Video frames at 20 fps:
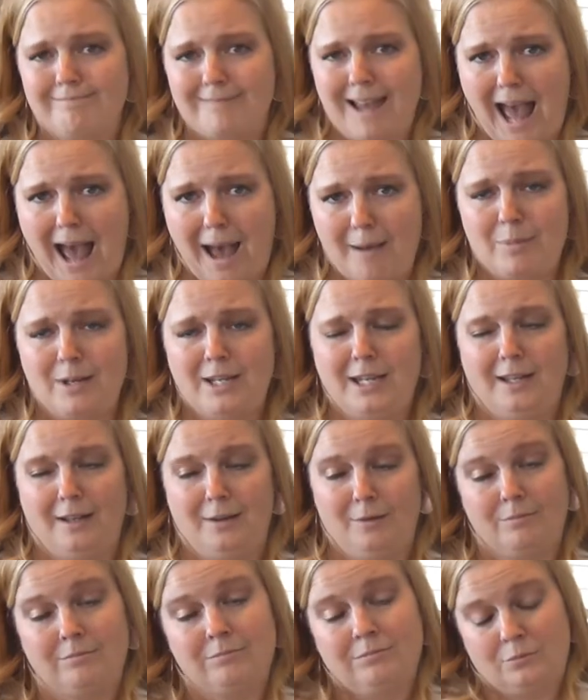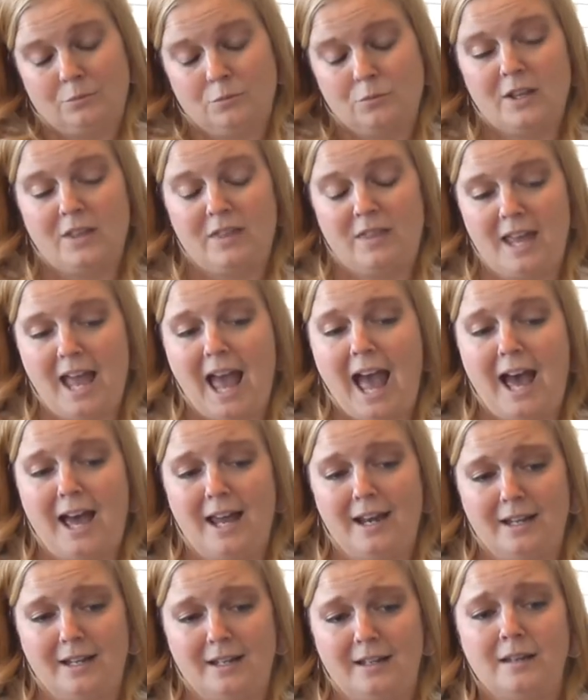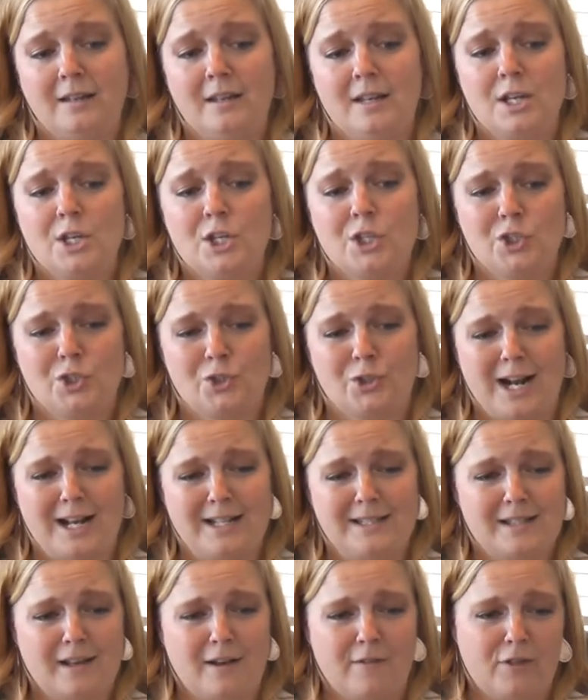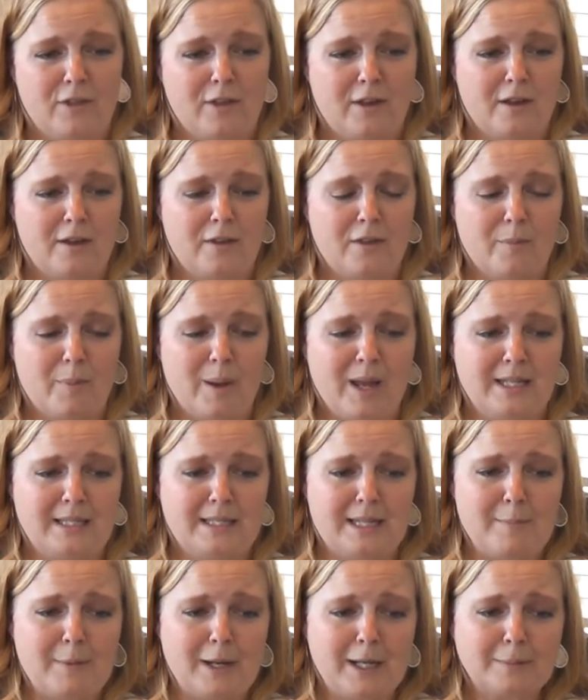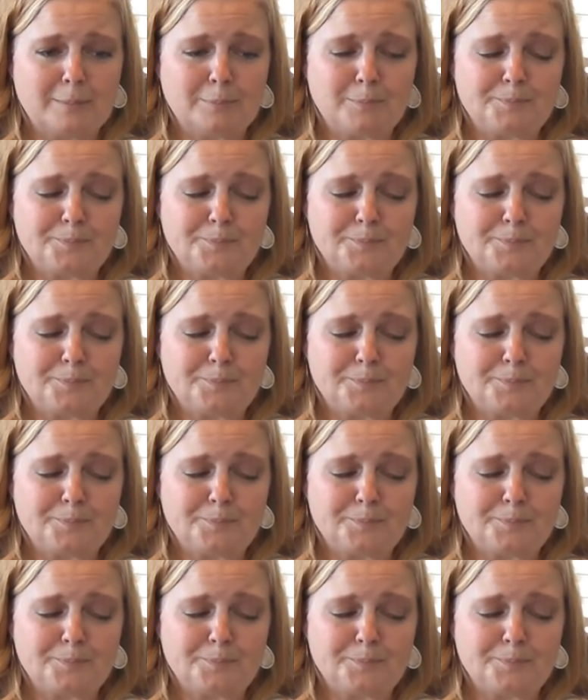happening with the added stress of the pandemic.